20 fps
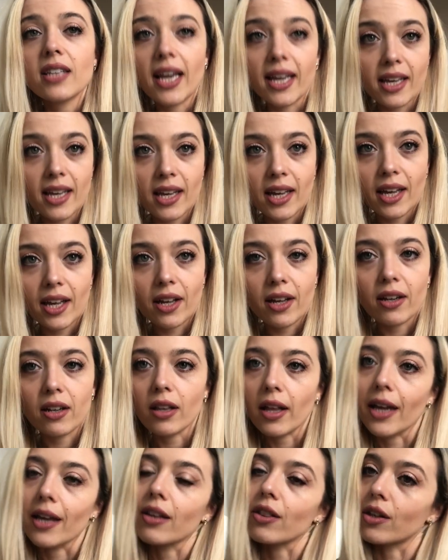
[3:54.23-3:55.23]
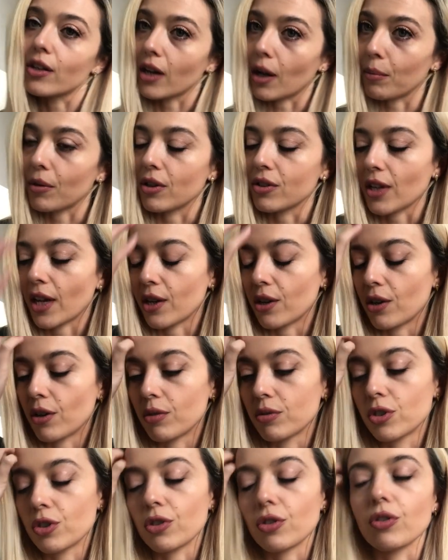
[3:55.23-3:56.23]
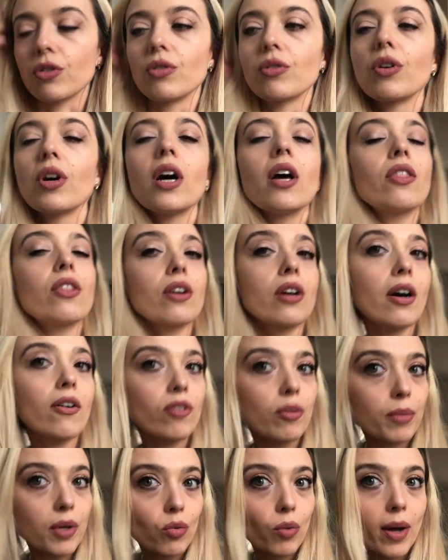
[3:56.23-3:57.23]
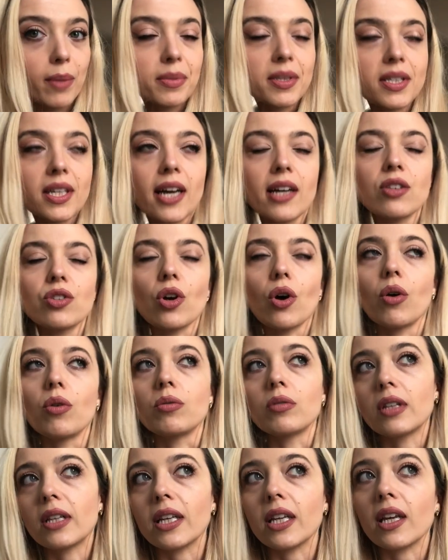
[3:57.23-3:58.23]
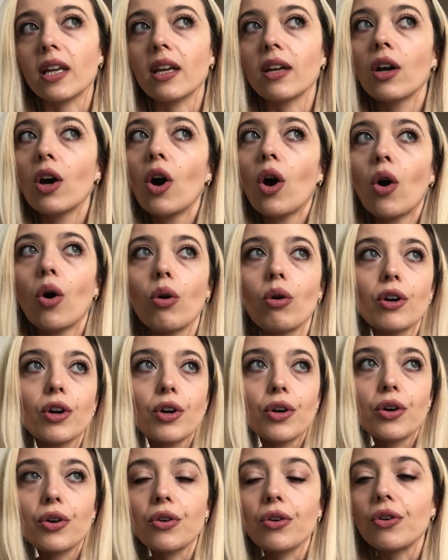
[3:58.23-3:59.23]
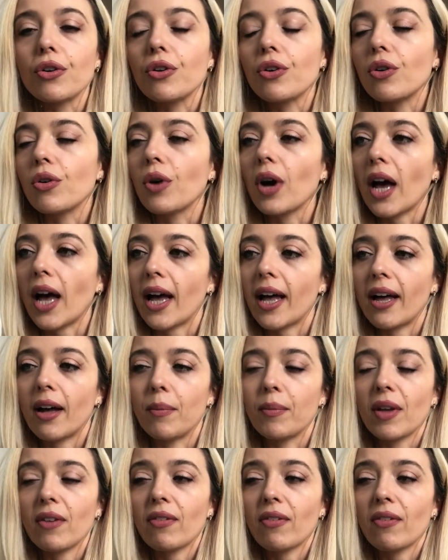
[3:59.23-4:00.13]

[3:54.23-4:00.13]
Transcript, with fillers: taking in like the numbers. I go to the government websites only or who. Um,